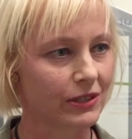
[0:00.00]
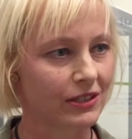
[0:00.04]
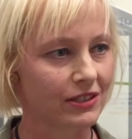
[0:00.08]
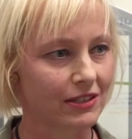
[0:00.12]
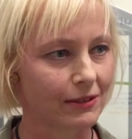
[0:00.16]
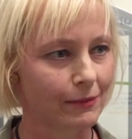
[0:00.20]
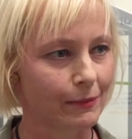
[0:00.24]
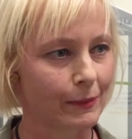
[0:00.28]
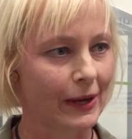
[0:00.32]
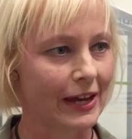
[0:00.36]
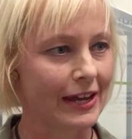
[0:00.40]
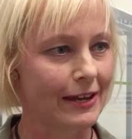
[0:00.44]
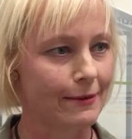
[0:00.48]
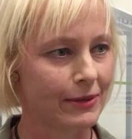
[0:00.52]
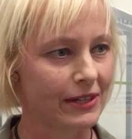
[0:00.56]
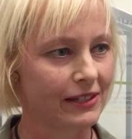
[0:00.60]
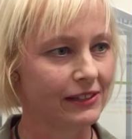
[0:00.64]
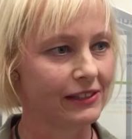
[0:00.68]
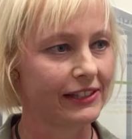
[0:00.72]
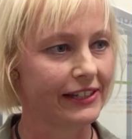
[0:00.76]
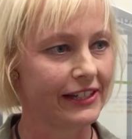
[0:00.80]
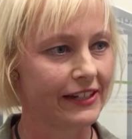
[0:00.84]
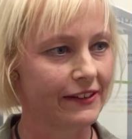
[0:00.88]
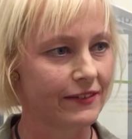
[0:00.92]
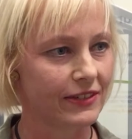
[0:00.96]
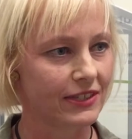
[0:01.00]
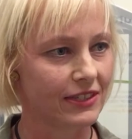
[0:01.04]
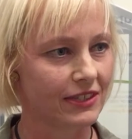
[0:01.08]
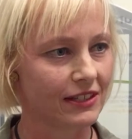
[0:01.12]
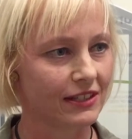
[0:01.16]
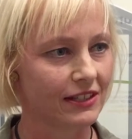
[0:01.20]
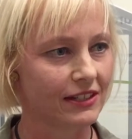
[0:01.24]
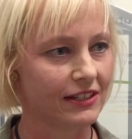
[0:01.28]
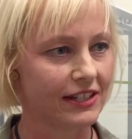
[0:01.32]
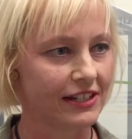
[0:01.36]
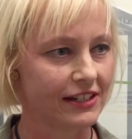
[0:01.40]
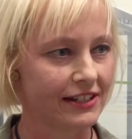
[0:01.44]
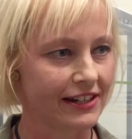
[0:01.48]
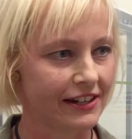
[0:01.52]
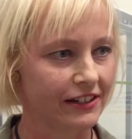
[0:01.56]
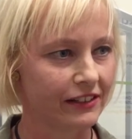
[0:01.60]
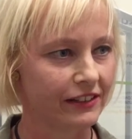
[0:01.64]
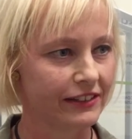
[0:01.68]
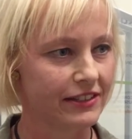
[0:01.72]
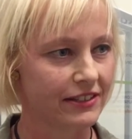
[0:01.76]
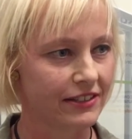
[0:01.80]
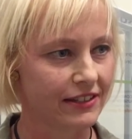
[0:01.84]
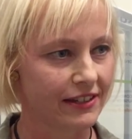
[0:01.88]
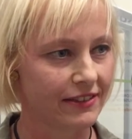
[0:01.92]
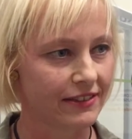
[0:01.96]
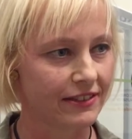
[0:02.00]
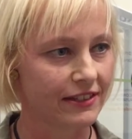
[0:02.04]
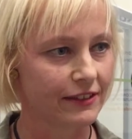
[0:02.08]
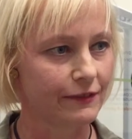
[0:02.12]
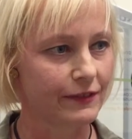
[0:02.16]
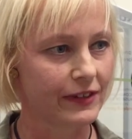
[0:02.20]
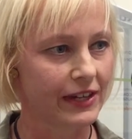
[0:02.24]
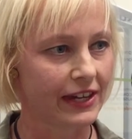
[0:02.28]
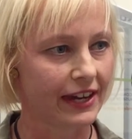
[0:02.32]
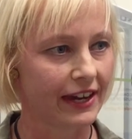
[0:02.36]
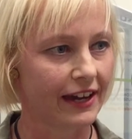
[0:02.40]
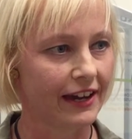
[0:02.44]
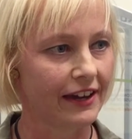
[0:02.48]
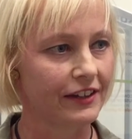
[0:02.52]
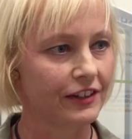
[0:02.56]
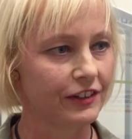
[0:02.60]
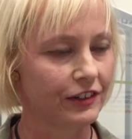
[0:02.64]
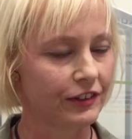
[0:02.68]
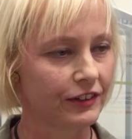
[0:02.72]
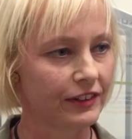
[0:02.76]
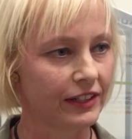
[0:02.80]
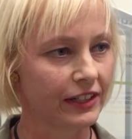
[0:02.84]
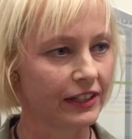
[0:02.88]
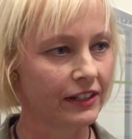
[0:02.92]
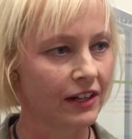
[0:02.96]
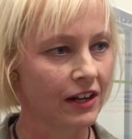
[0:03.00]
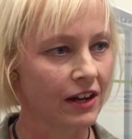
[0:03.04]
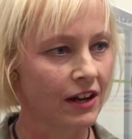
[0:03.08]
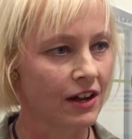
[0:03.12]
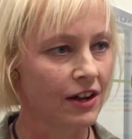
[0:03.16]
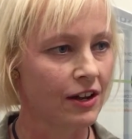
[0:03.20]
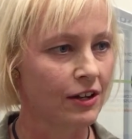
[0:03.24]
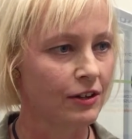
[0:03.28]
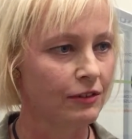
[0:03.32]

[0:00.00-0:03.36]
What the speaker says: once a baby leaves the neonatal intensive care unit.